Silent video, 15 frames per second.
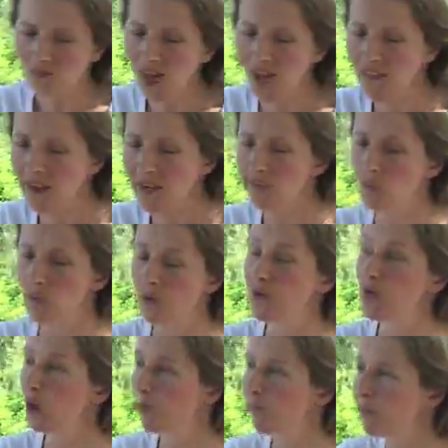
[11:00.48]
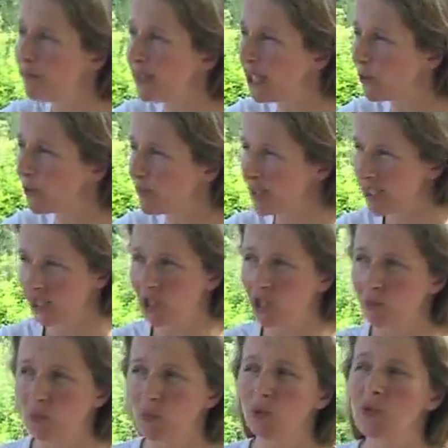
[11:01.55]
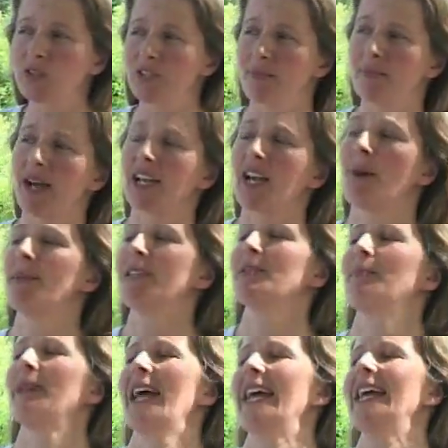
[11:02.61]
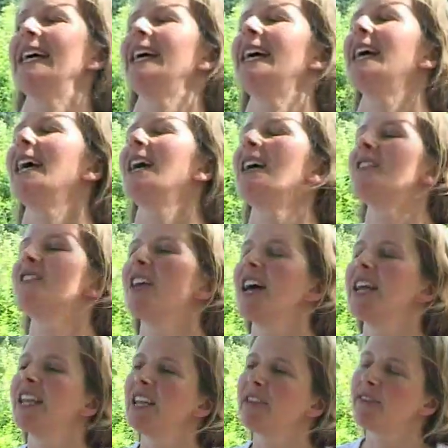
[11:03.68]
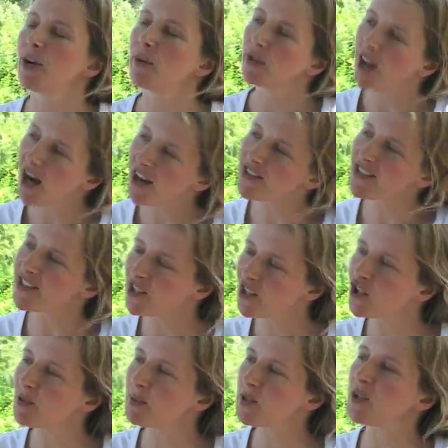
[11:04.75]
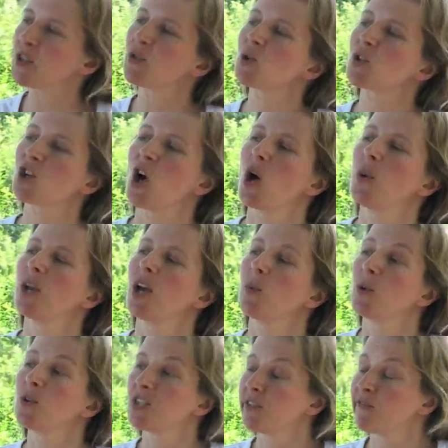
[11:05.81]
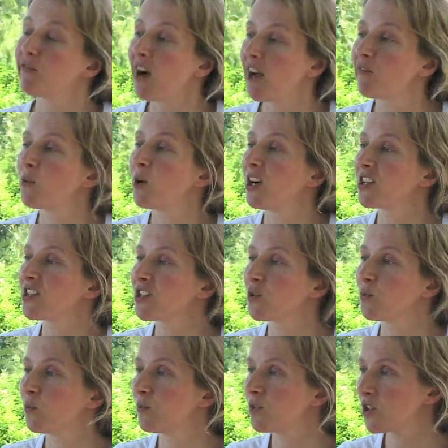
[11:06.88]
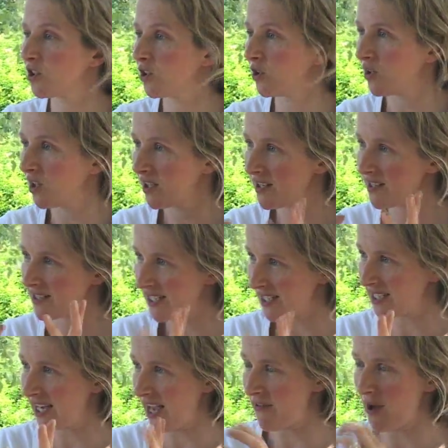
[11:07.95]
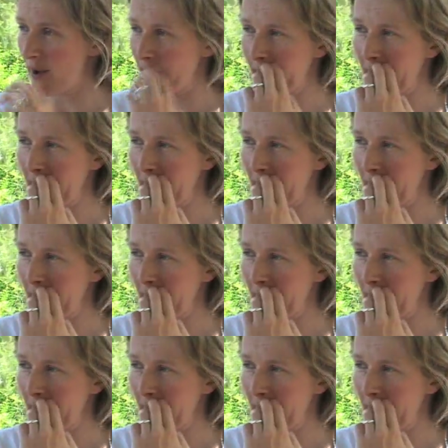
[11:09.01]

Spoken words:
and therefore who's not familiar with particular rules that might come into play, then if I were an artist contributing to a show and I wanted 5 works to sit together,